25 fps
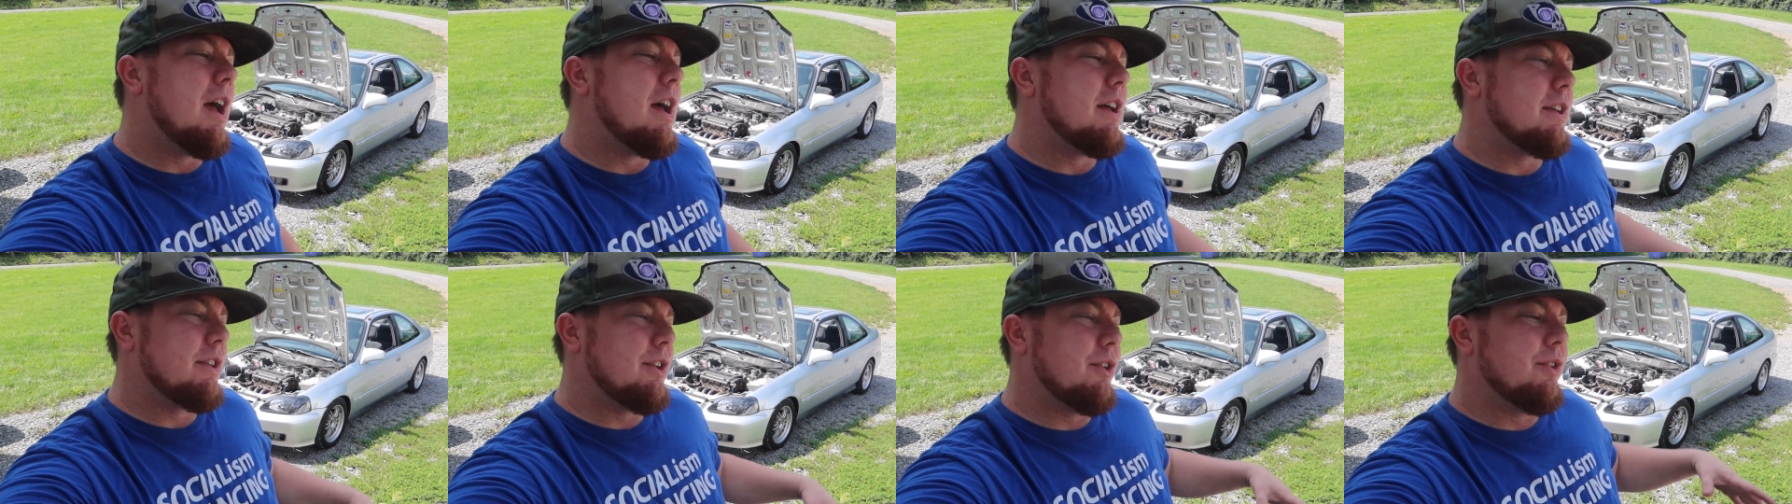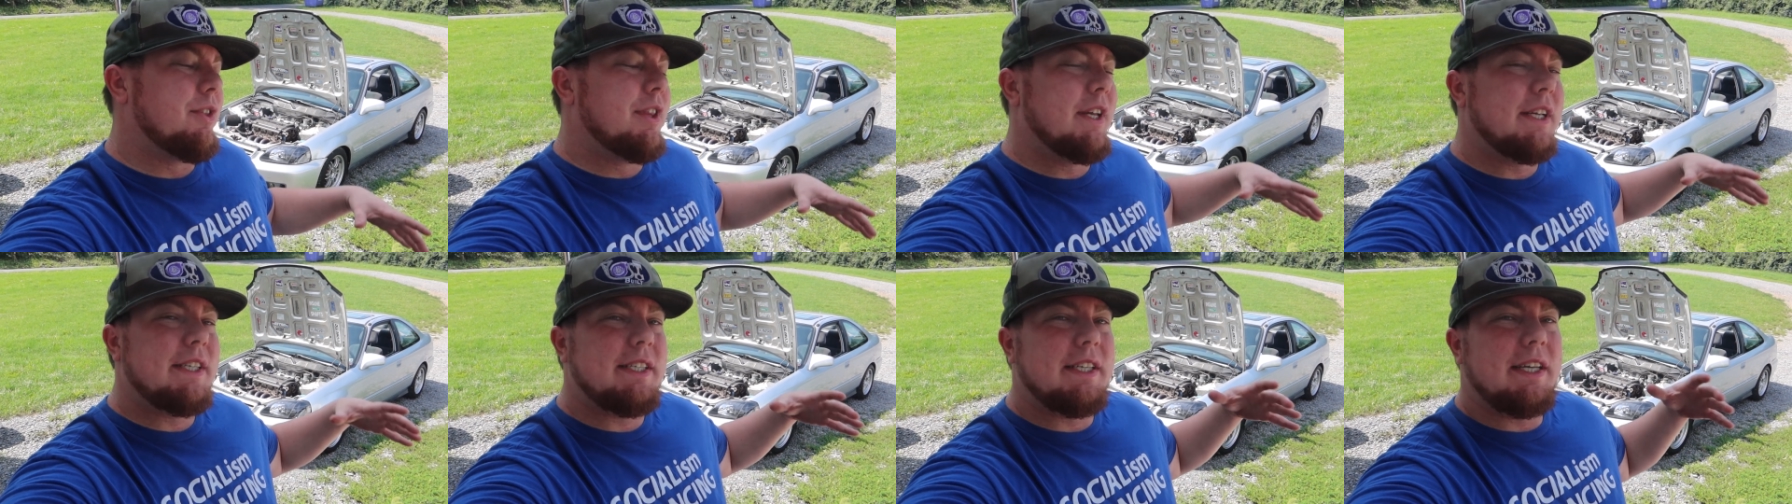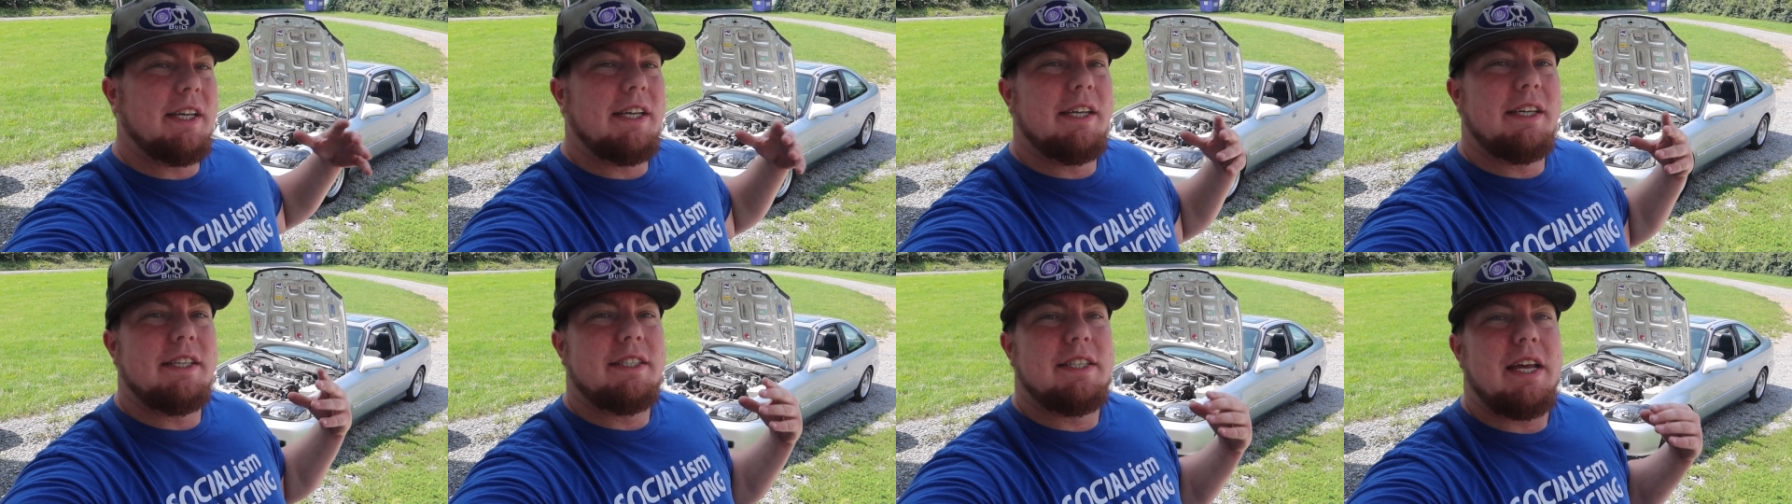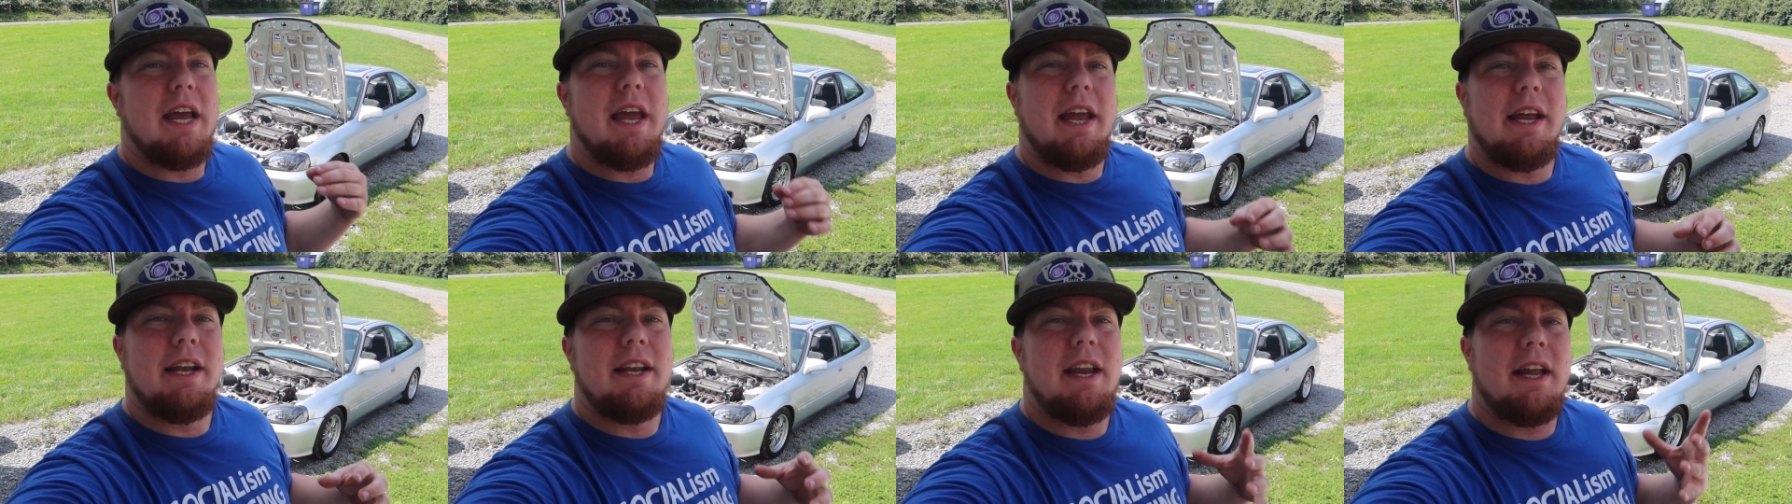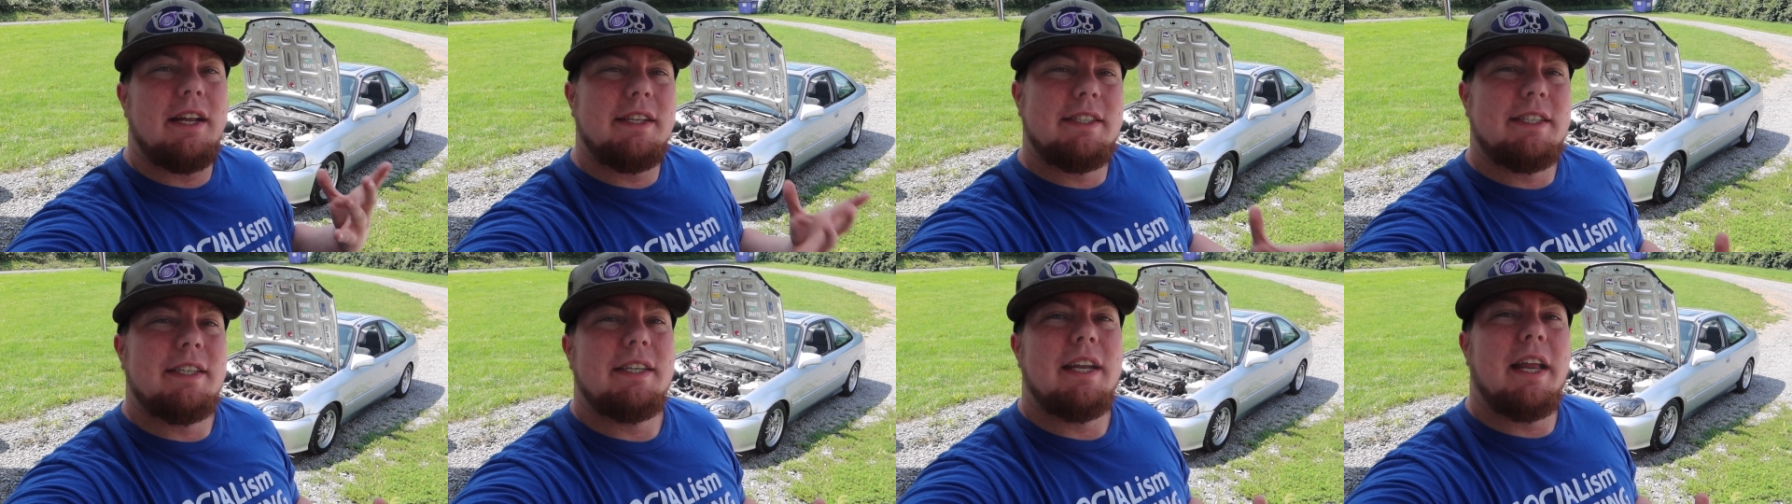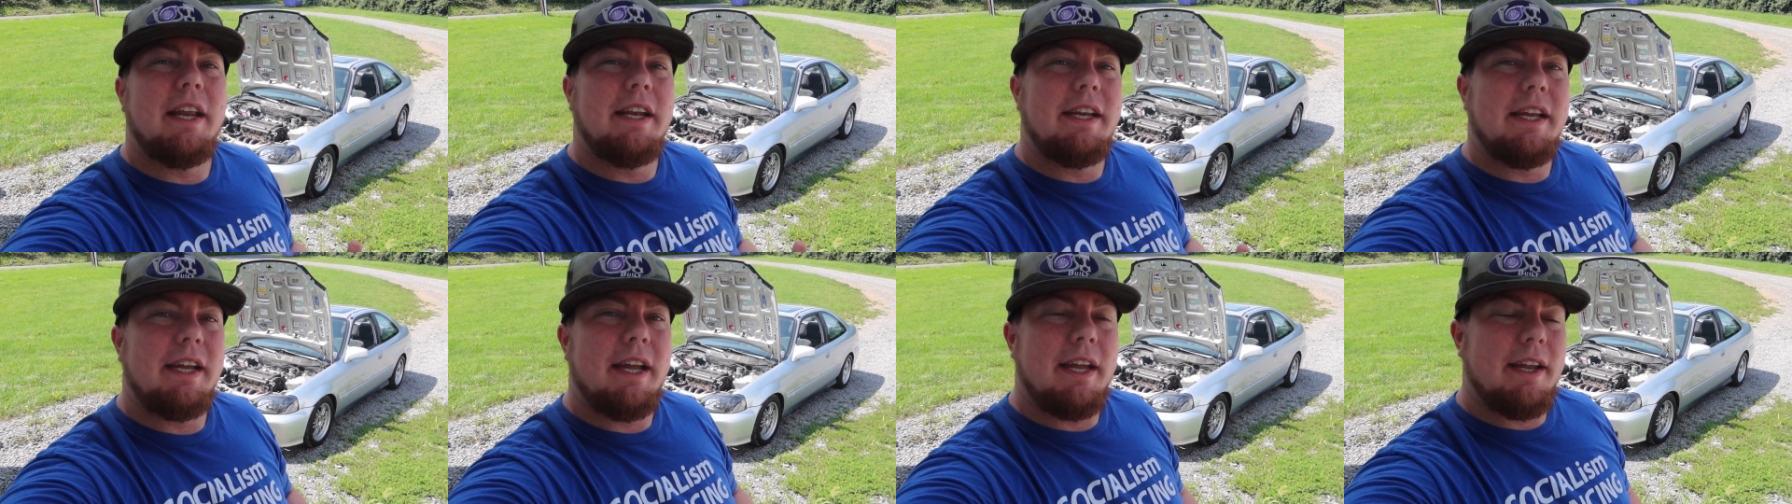So this is a
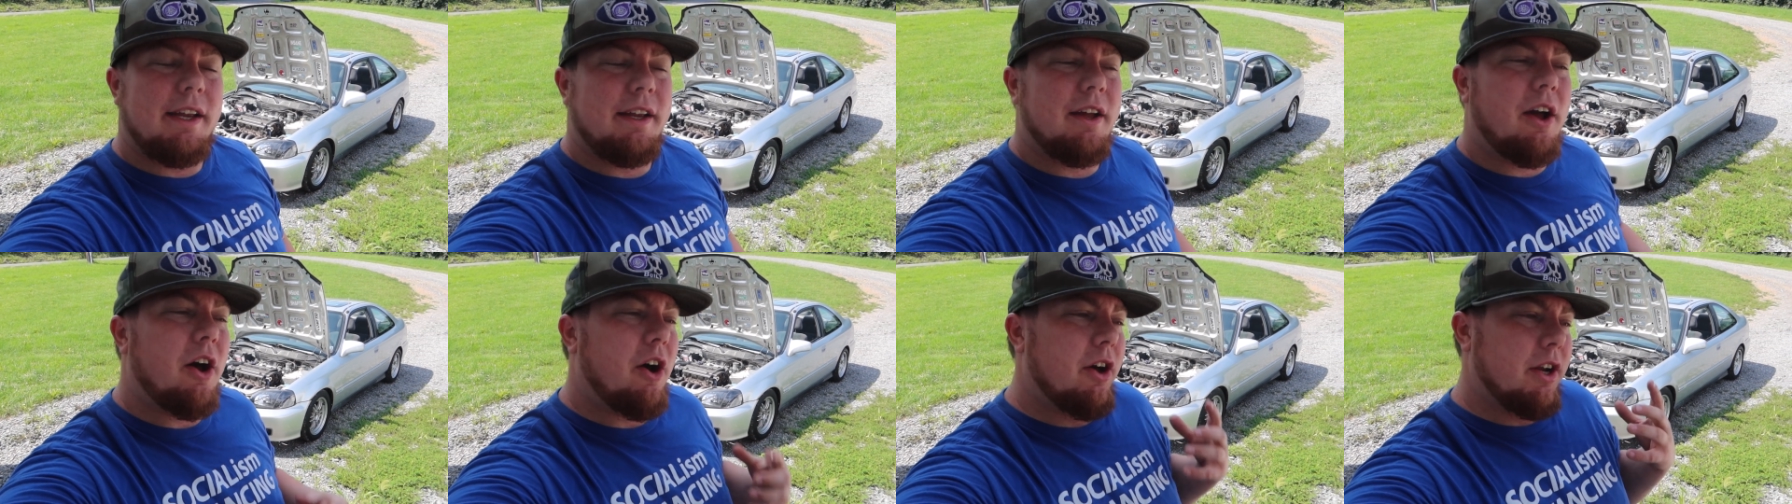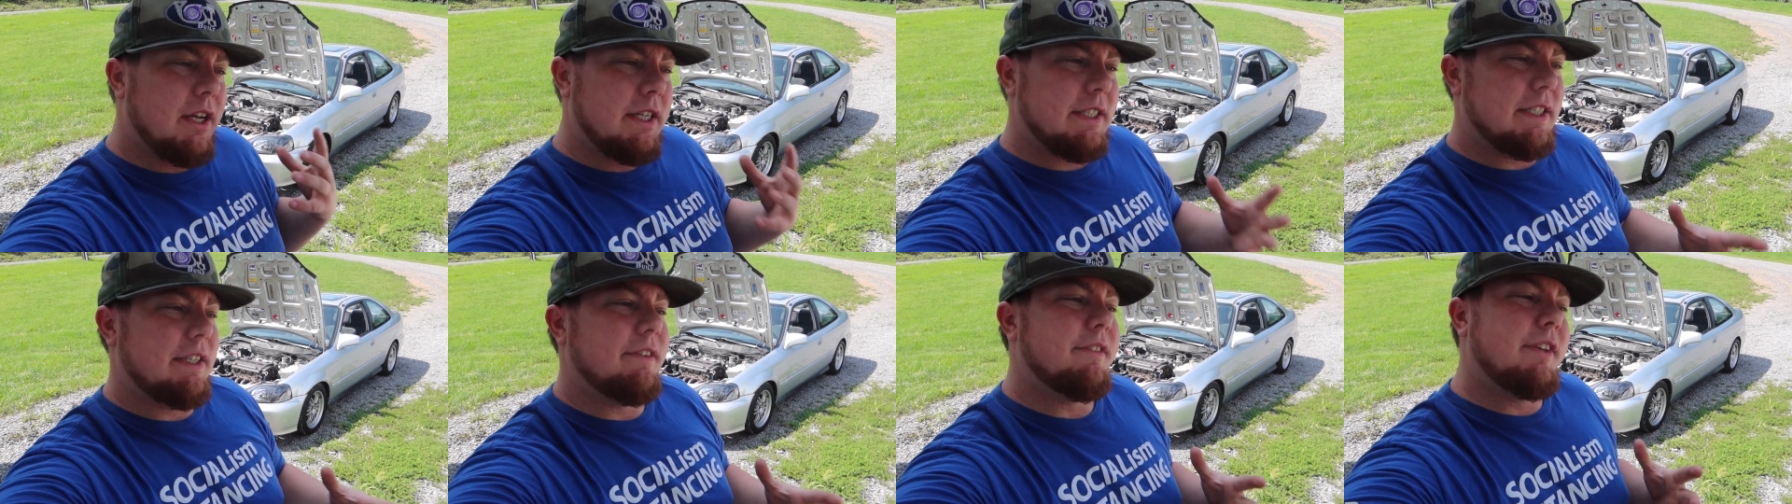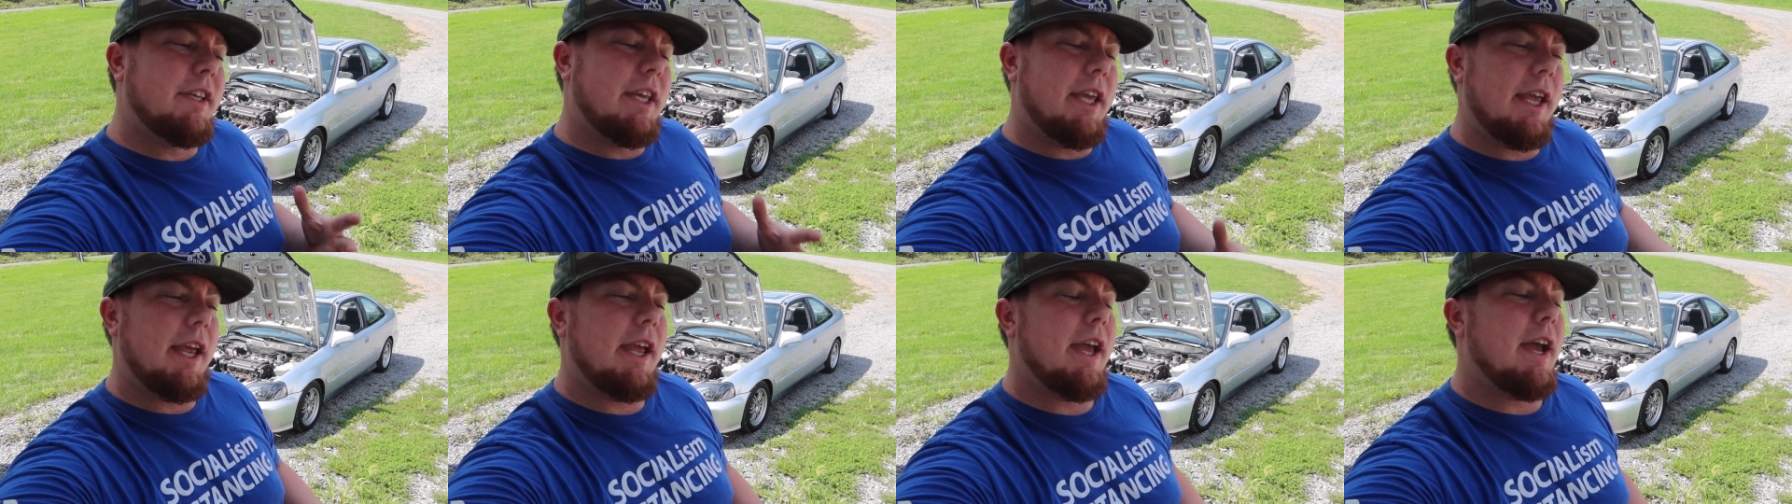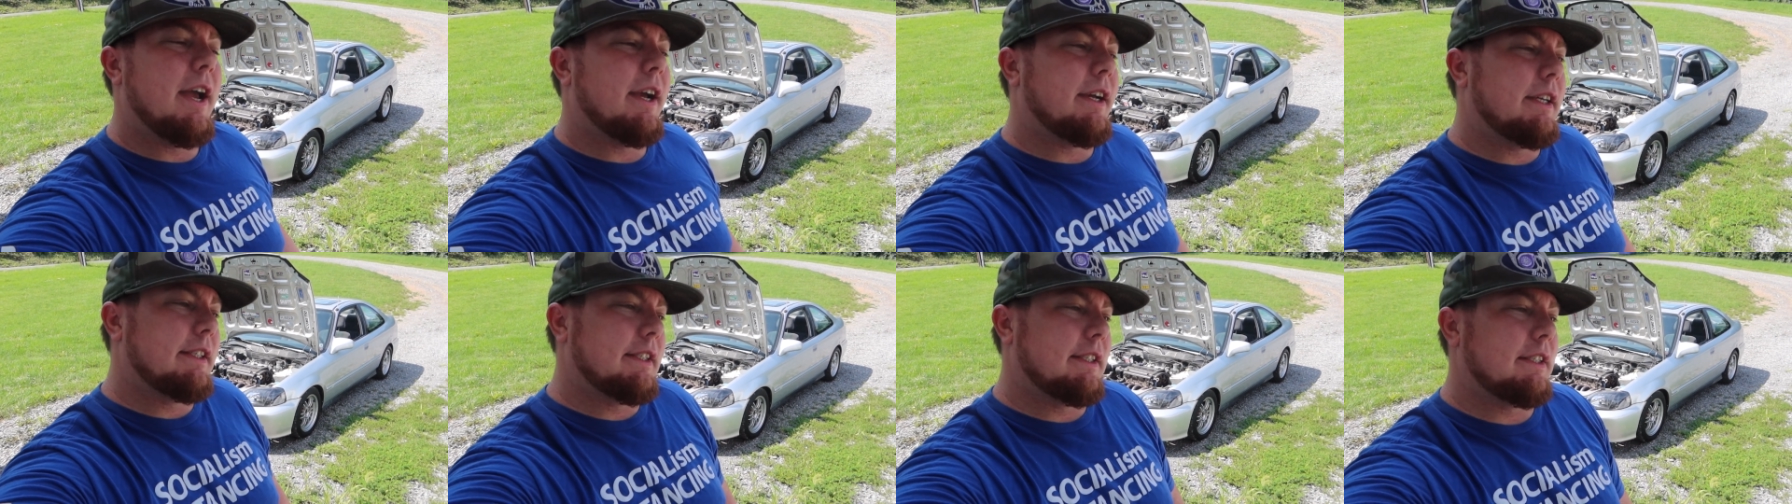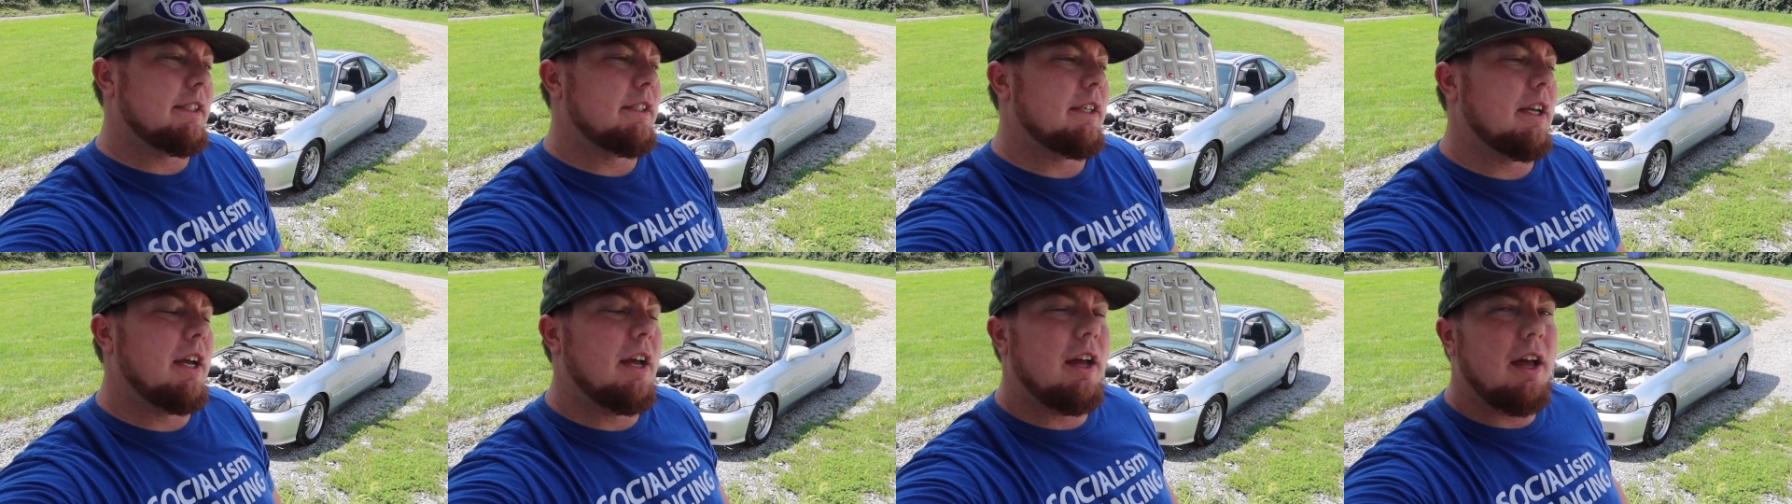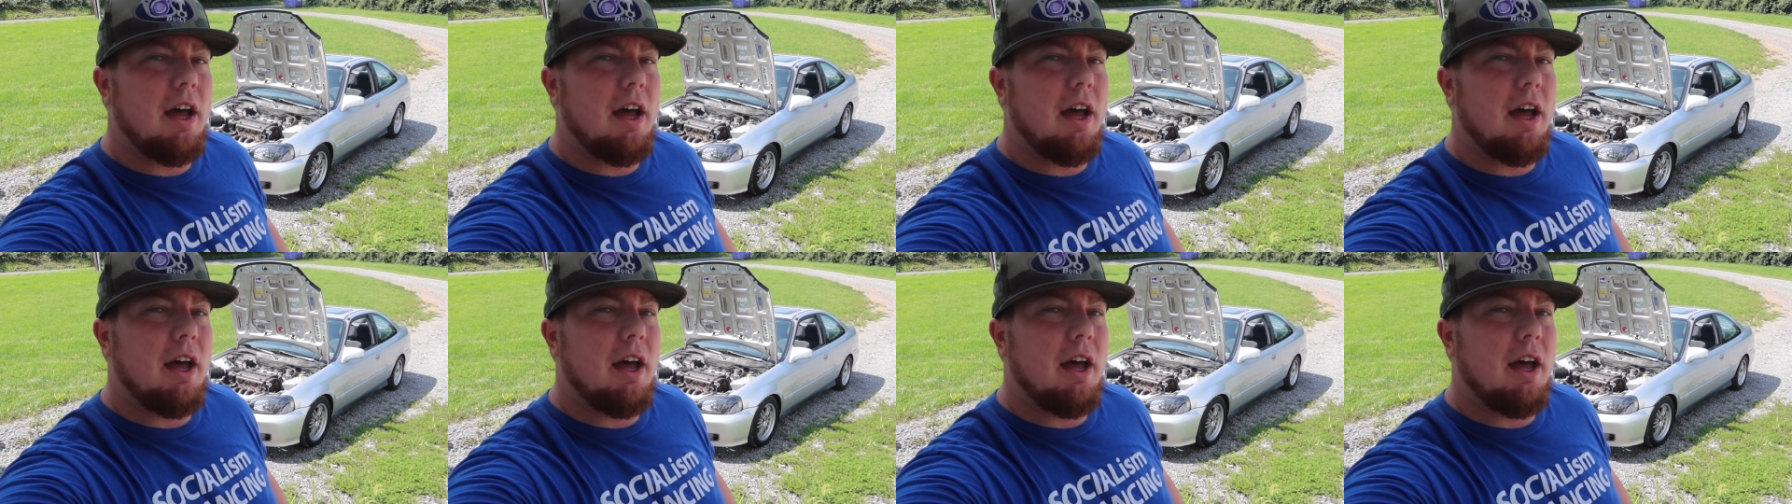1998 Honda Civic EX.